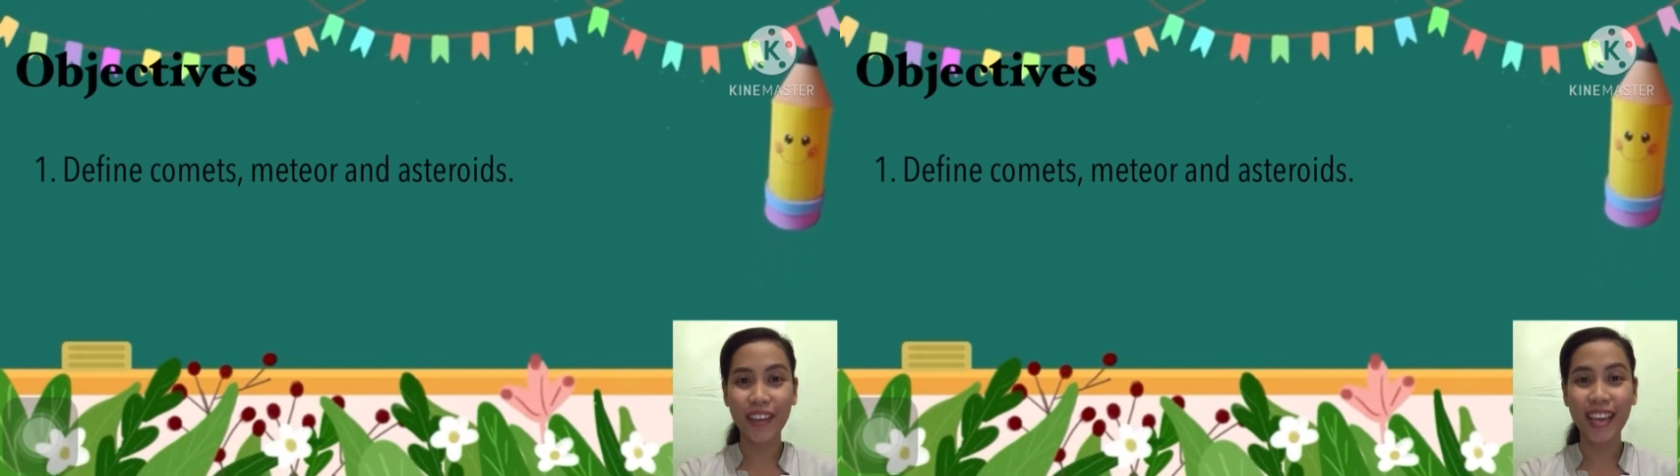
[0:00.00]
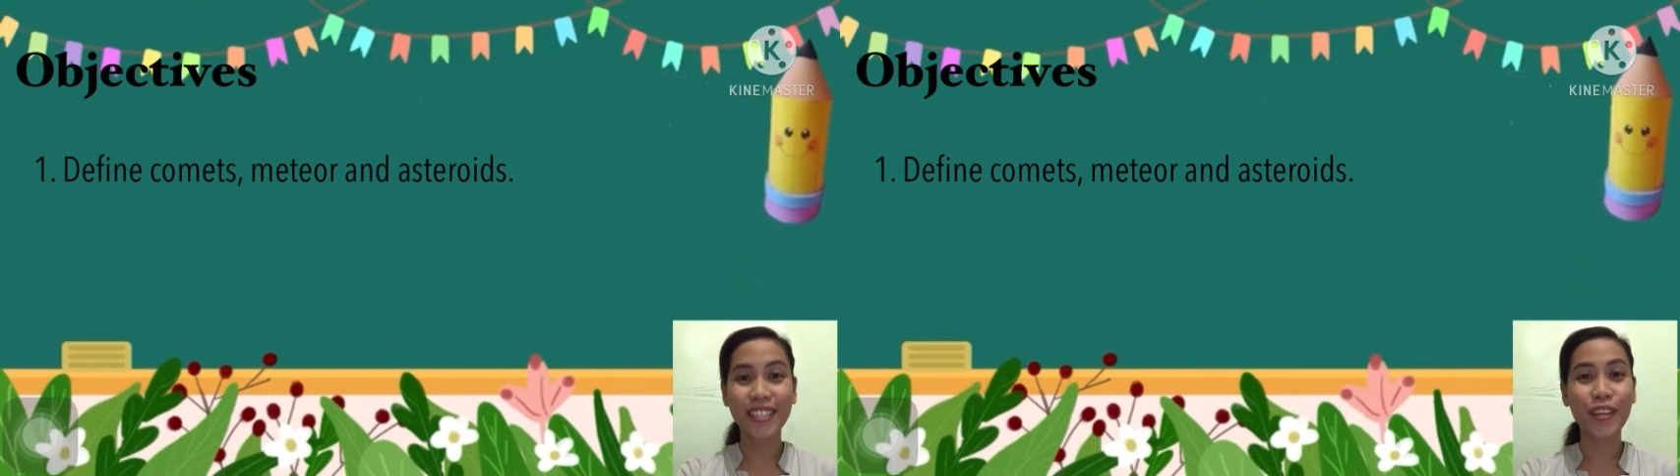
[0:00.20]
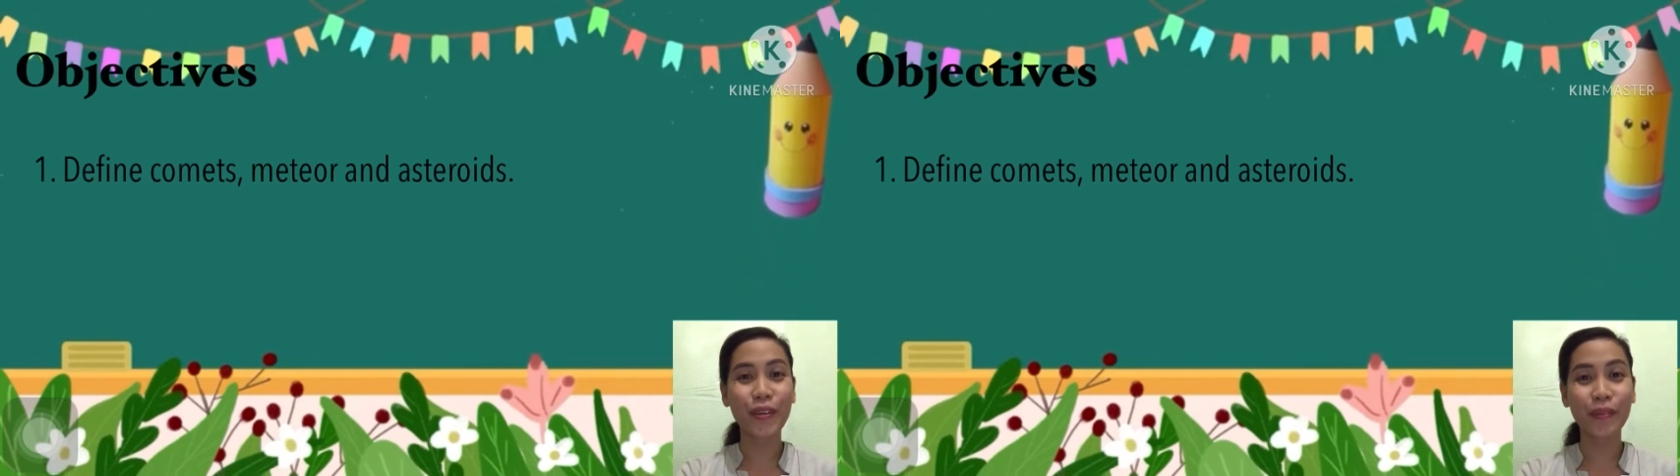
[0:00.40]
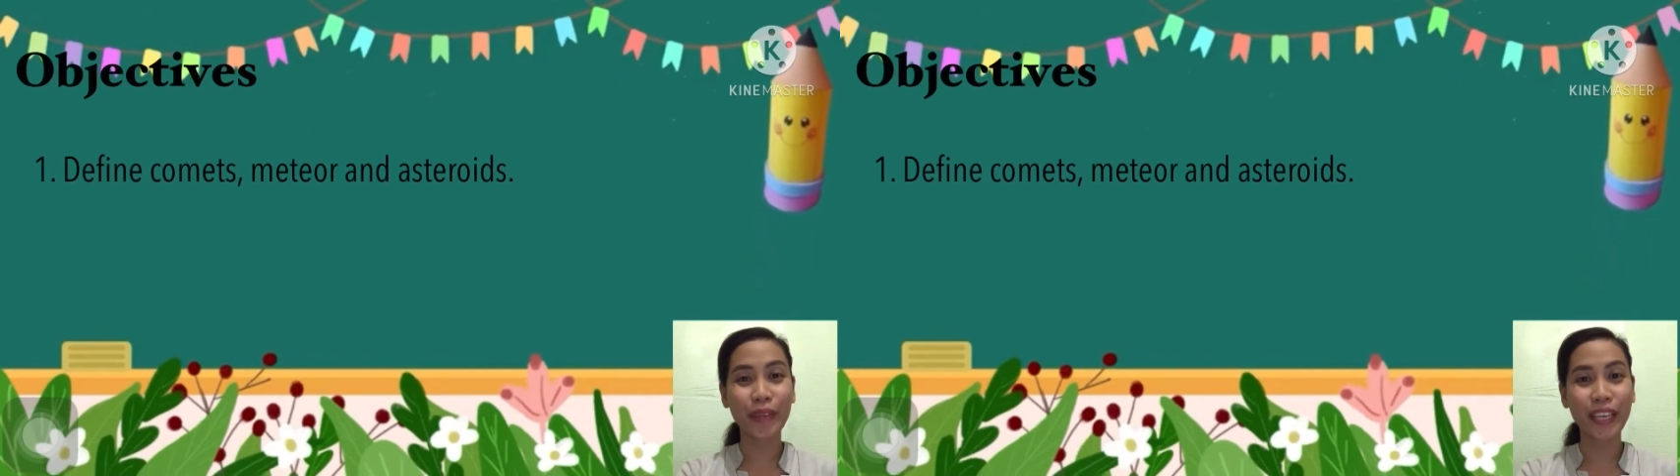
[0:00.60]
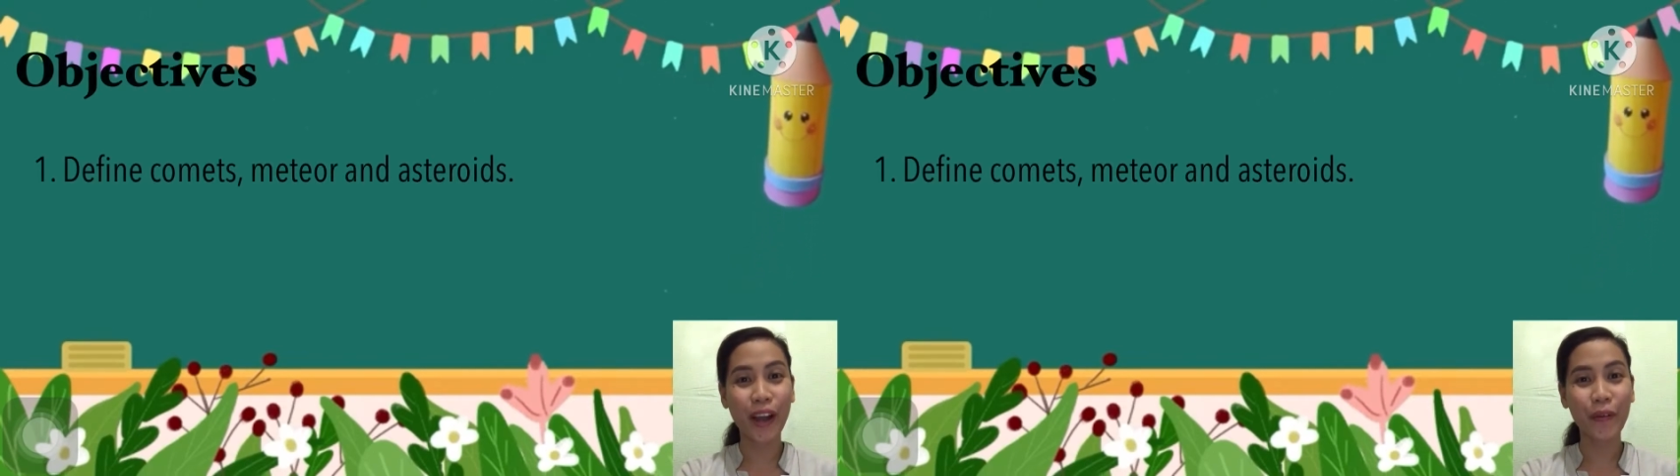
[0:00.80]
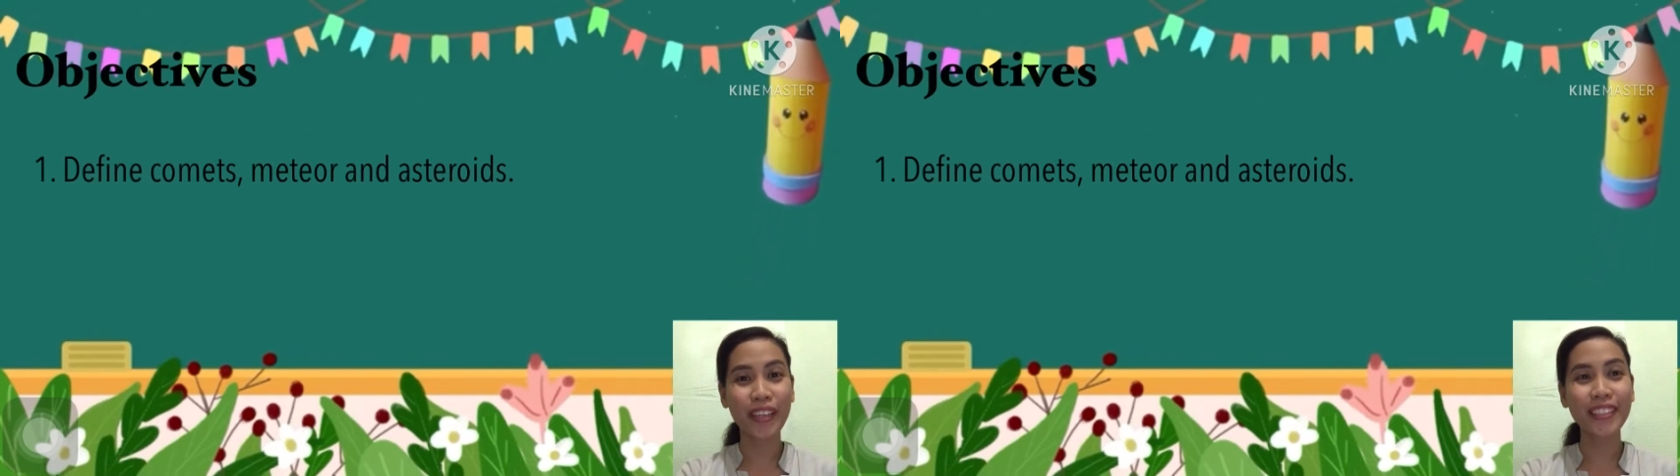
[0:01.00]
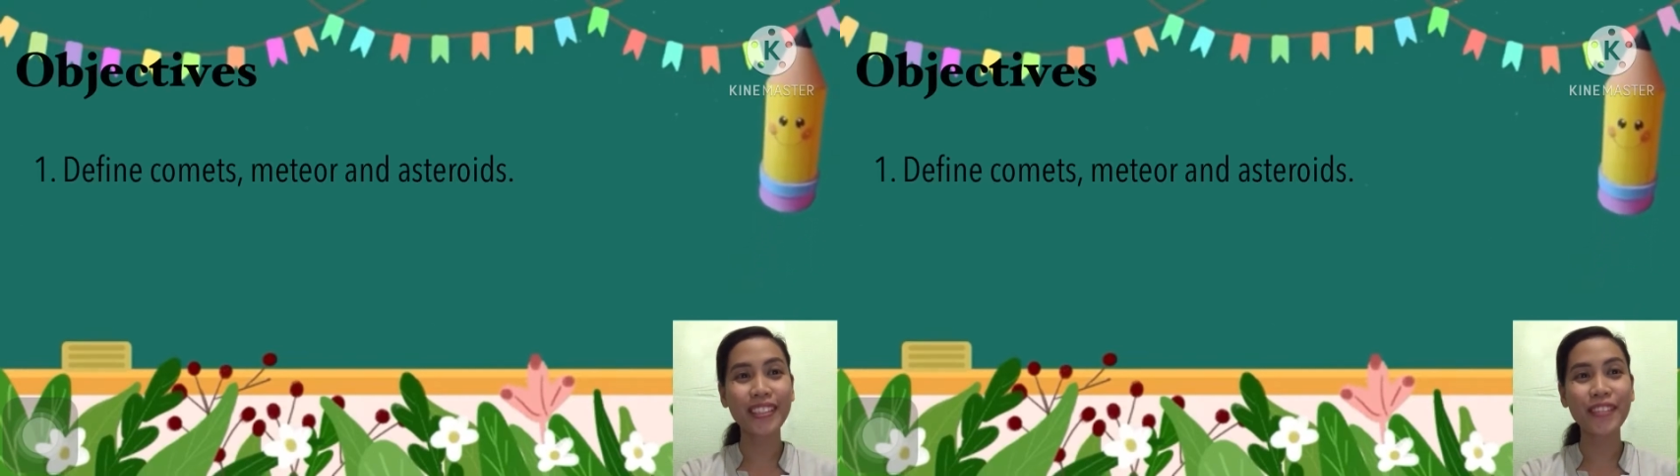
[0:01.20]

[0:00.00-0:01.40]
is you will be going to